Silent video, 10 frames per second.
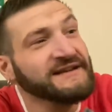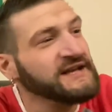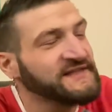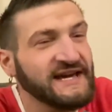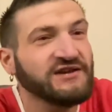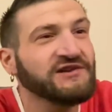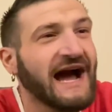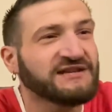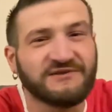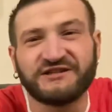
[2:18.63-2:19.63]
You think you
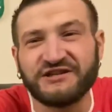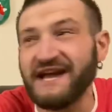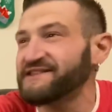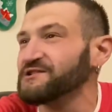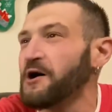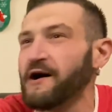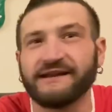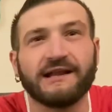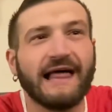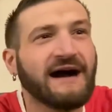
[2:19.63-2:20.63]
guys would chant along,
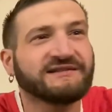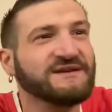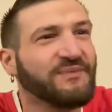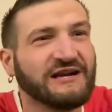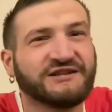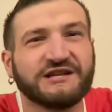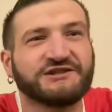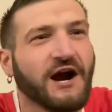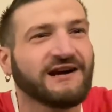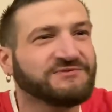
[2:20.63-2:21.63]
you lousy oh, bunch of
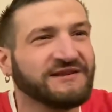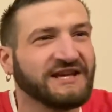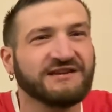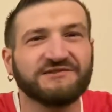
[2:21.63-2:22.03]
jerks. With the,